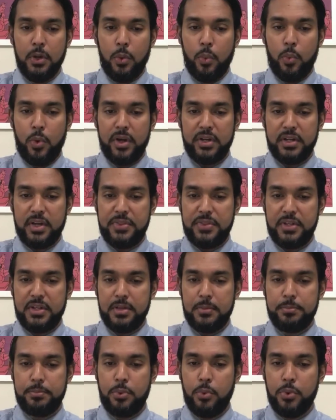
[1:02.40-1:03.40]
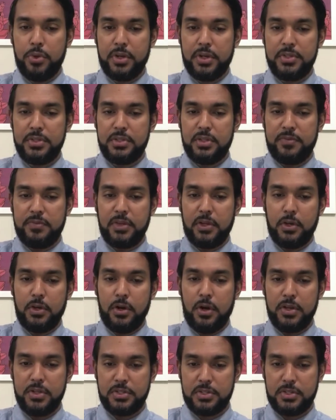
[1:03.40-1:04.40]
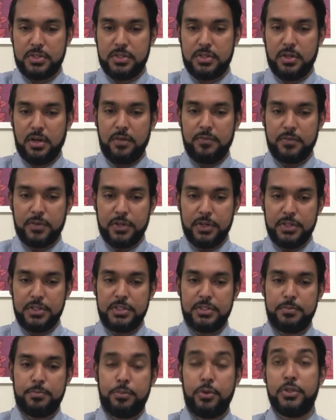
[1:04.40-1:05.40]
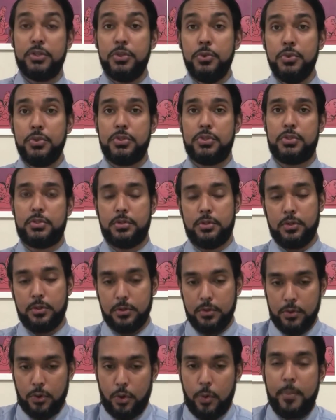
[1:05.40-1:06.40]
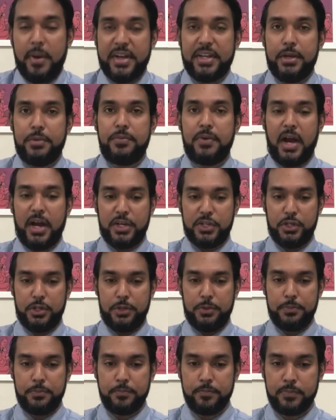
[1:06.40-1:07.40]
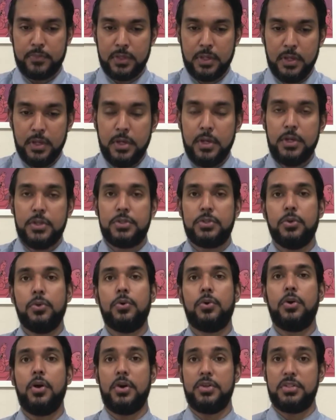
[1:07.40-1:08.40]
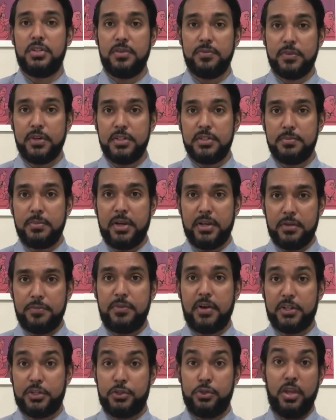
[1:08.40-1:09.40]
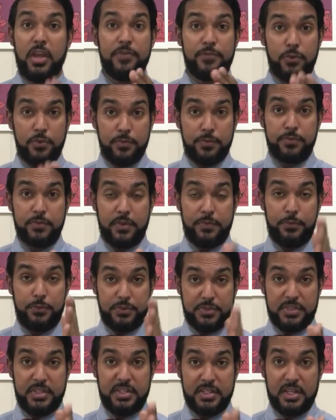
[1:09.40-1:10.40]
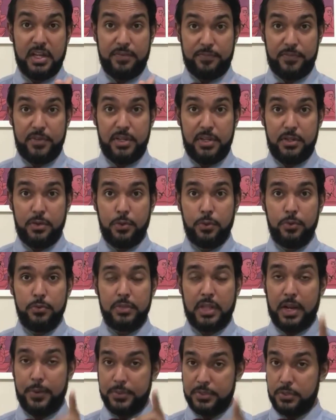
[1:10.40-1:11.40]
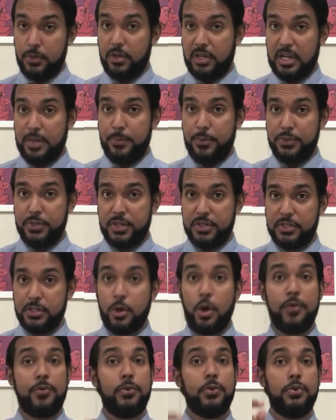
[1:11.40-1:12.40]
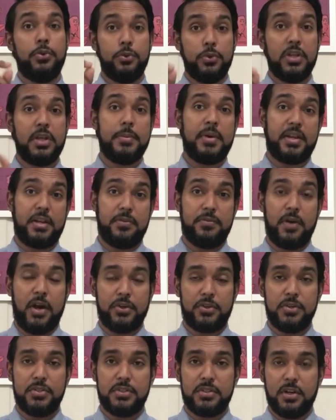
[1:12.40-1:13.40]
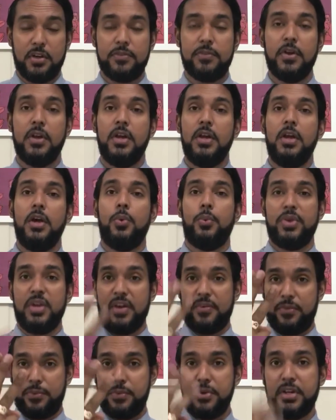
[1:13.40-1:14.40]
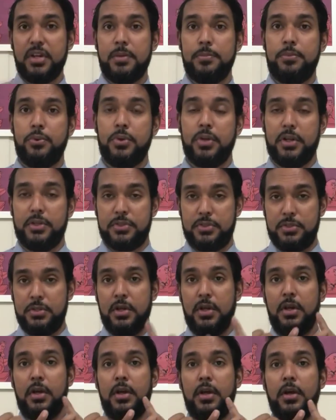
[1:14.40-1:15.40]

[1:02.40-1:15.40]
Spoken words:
What are the components of the cost of goods produced or manufactured? So cost of goods manufactured. So if you've seen that video that I was talking about just now, if you know your manufacturing stuff, we have 3 components: